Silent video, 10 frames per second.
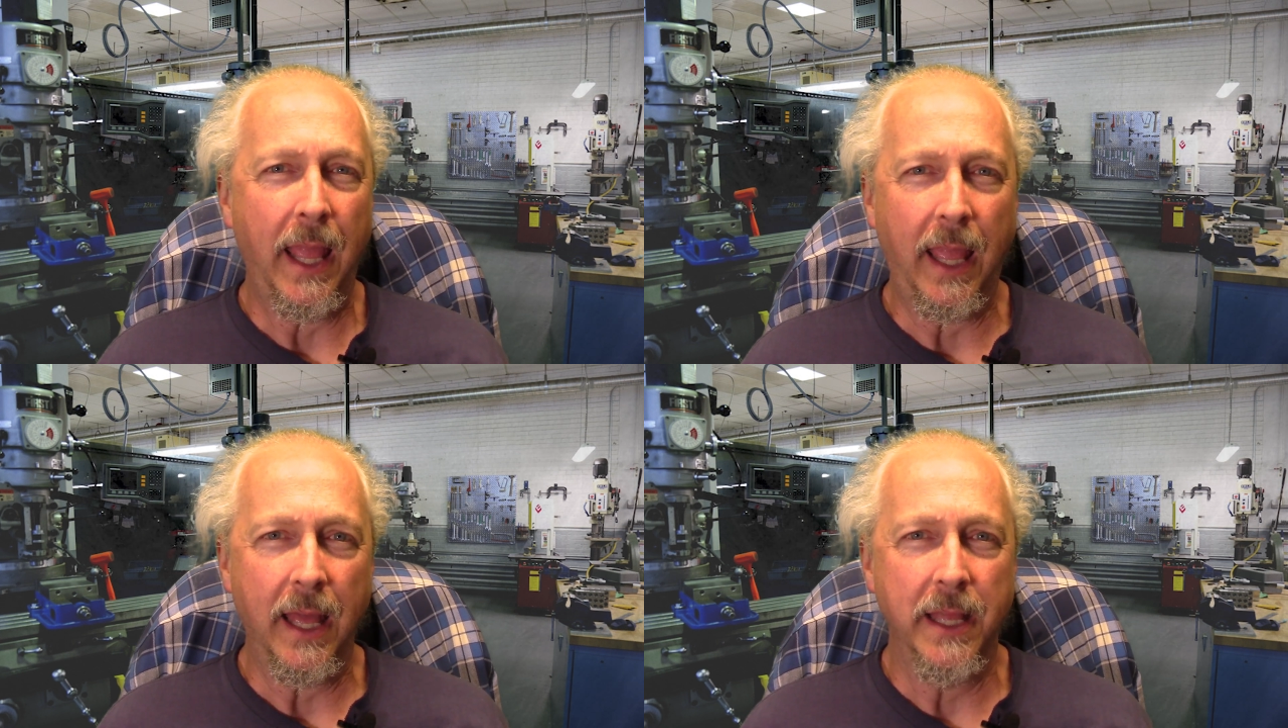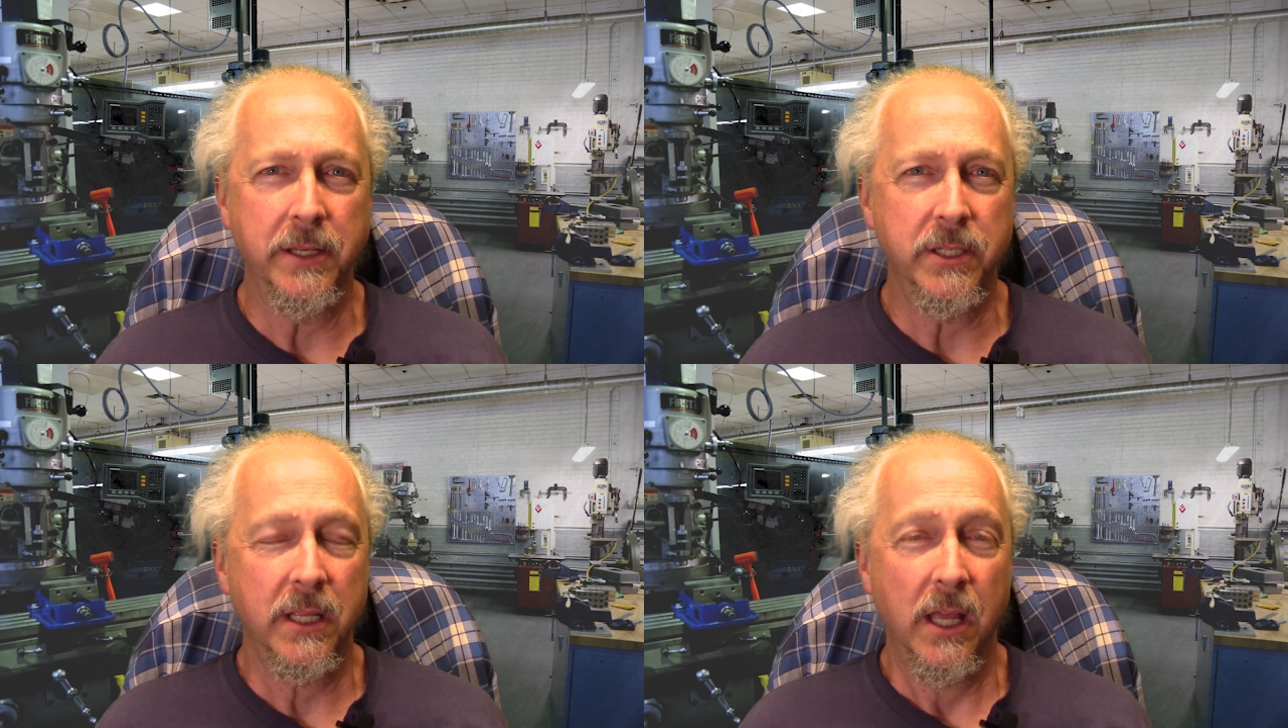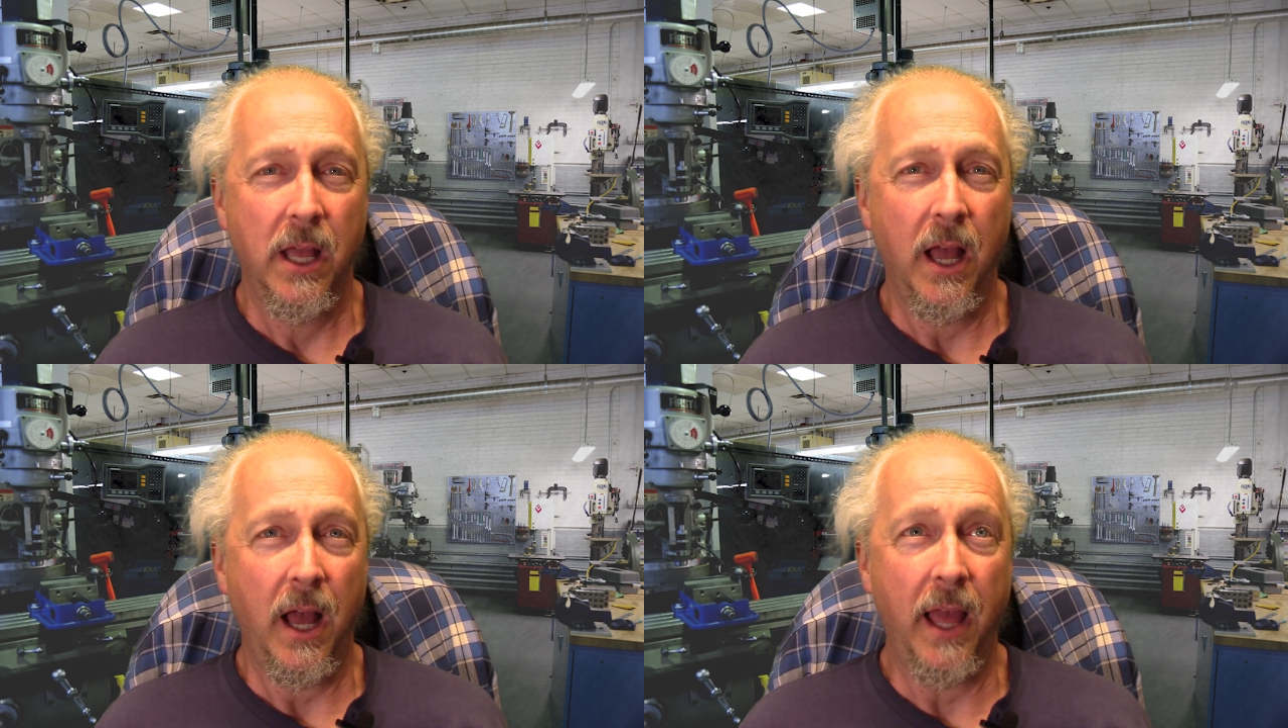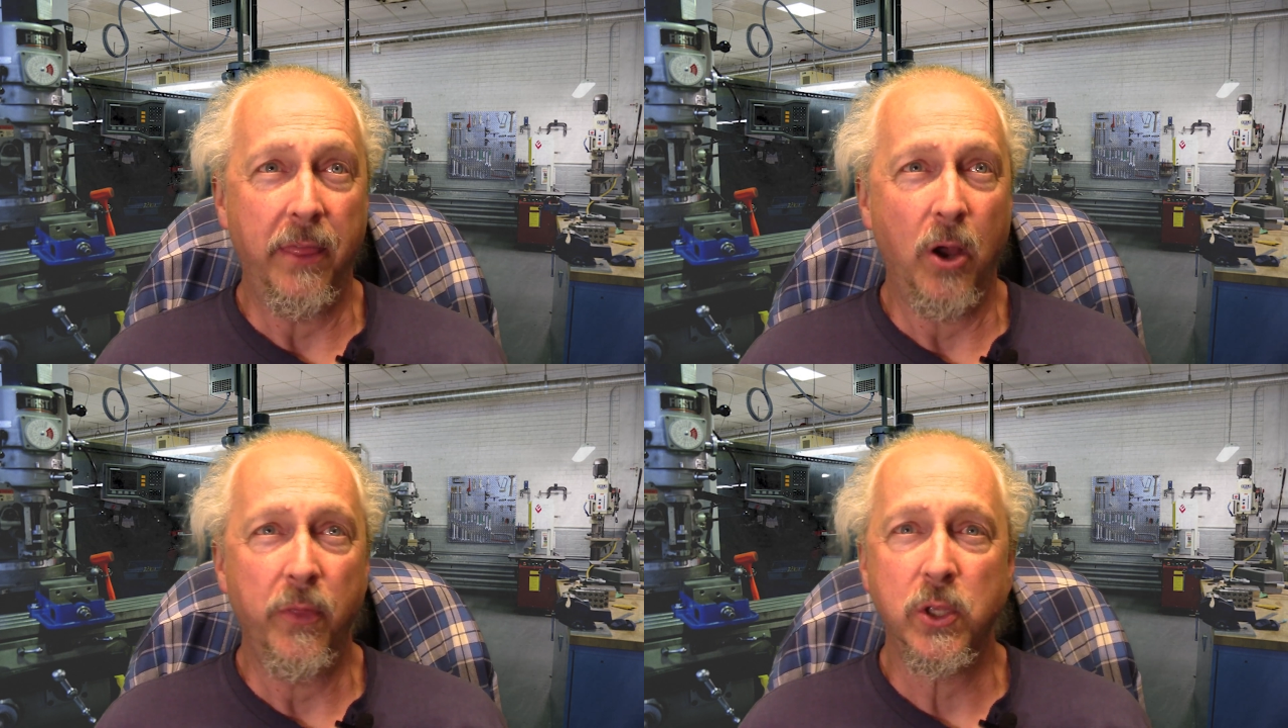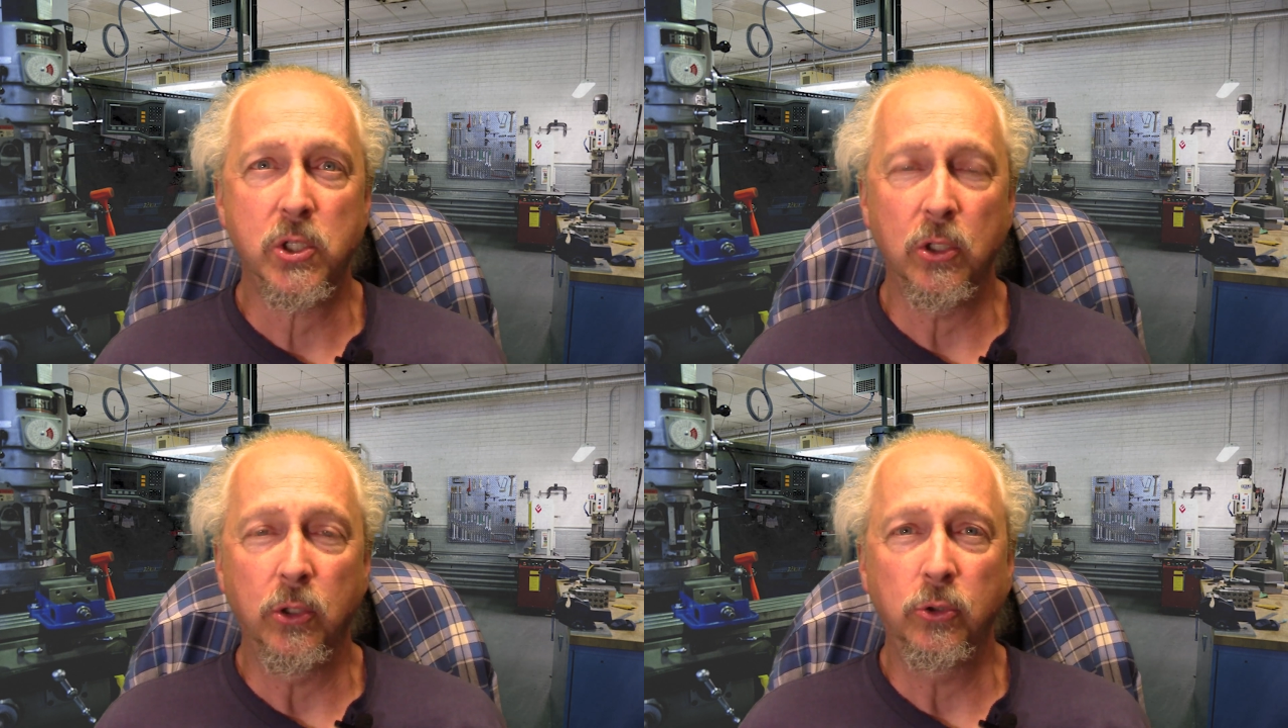and I thought the
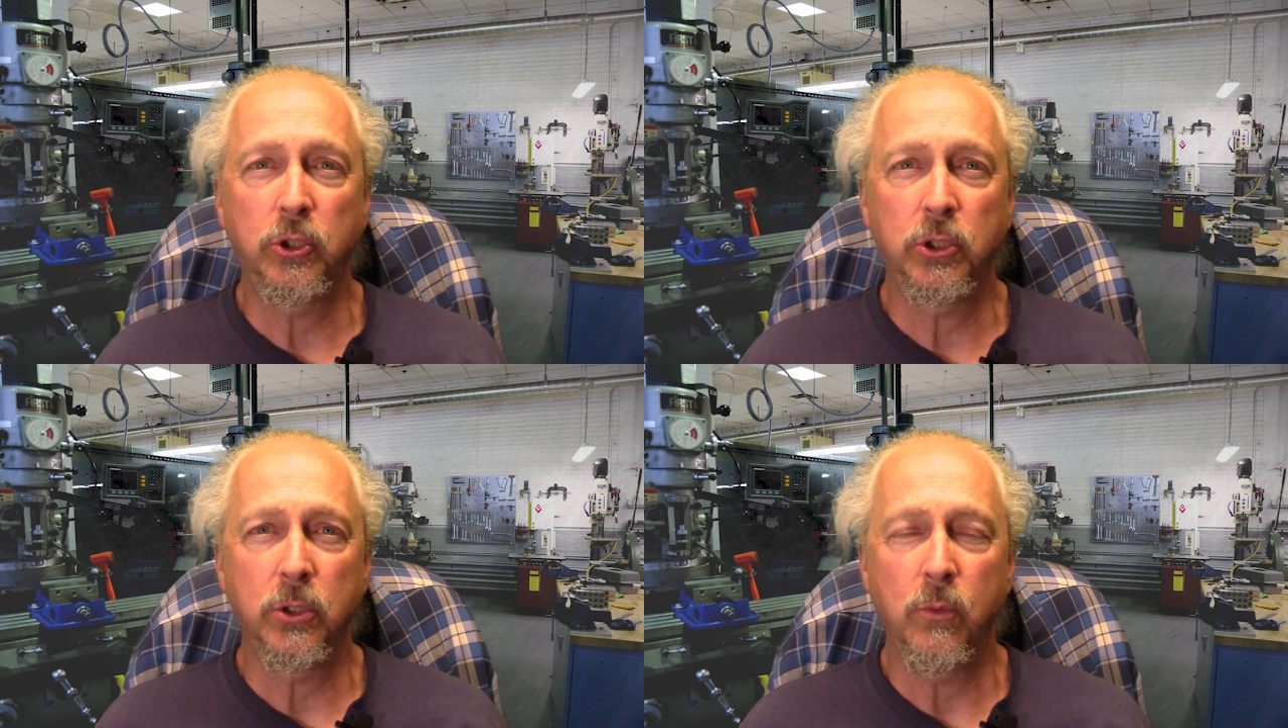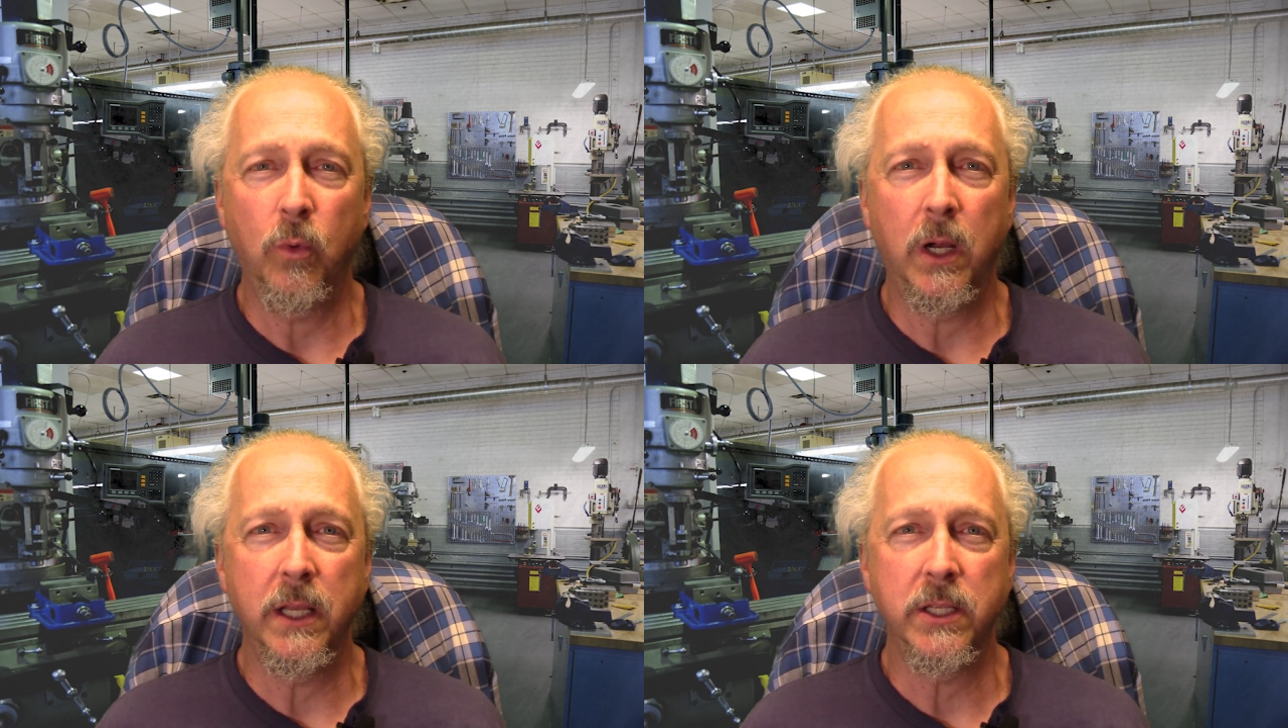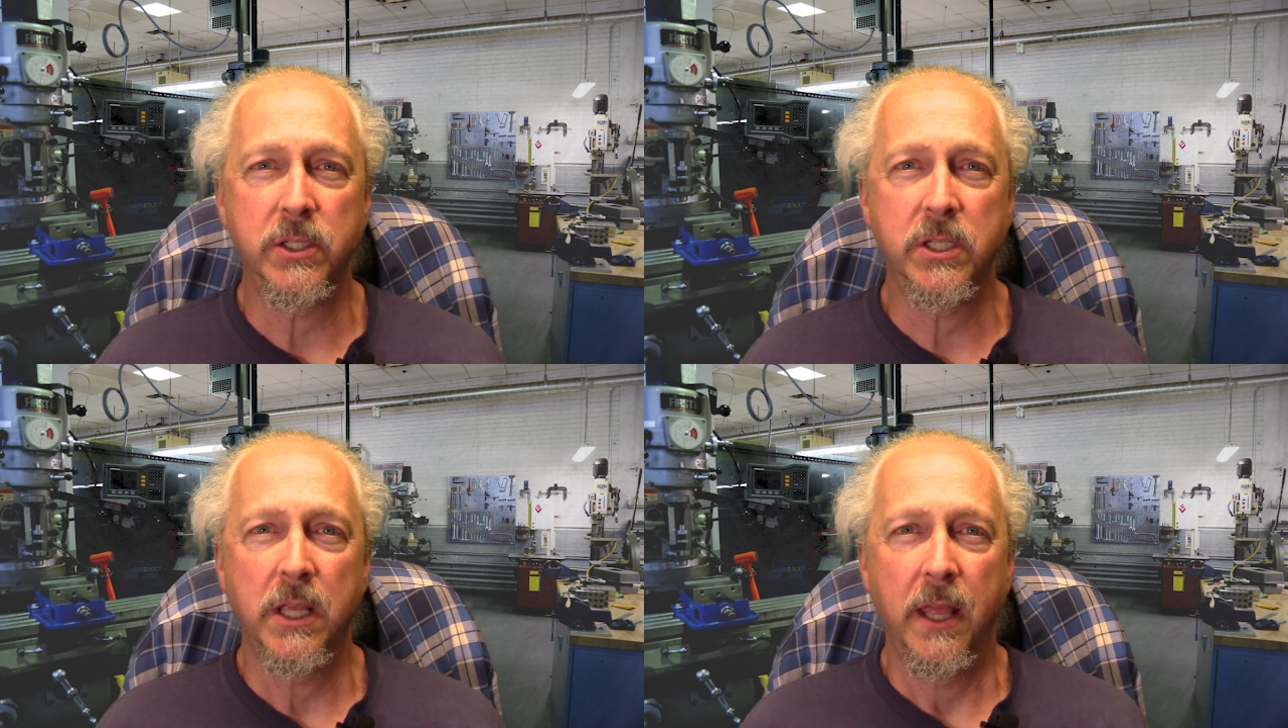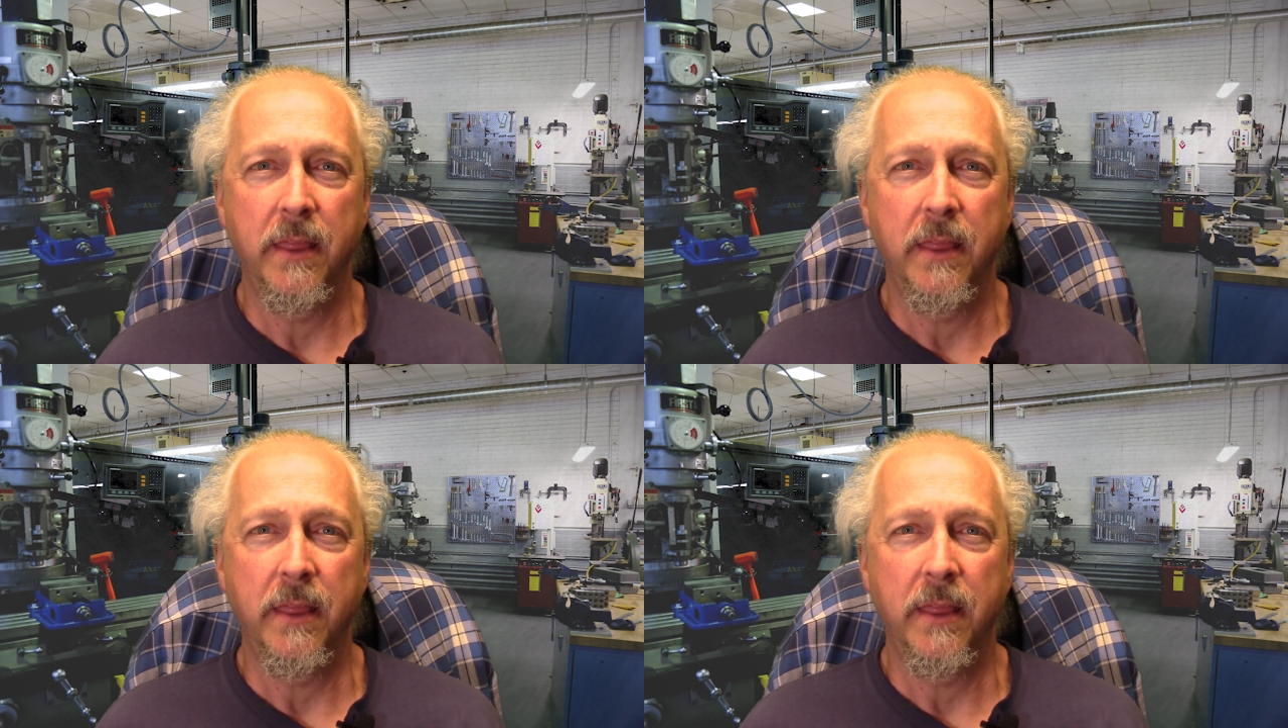solution was